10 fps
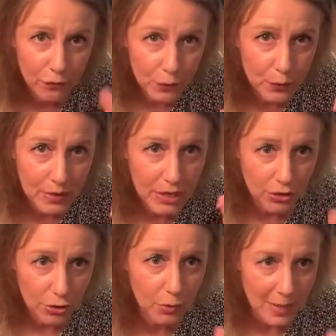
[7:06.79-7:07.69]
food that
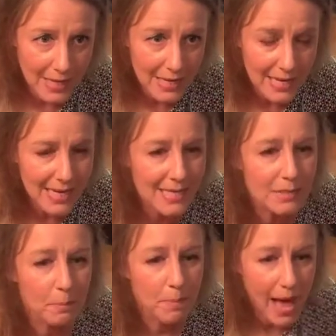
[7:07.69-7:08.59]
you eat is
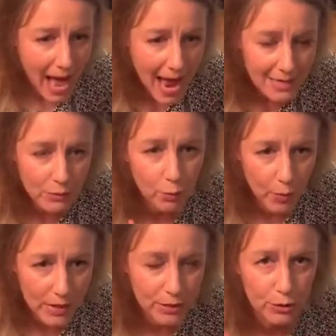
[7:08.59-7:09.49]
packed
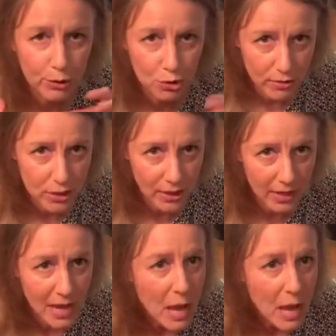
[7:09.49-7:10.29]
with nutrition,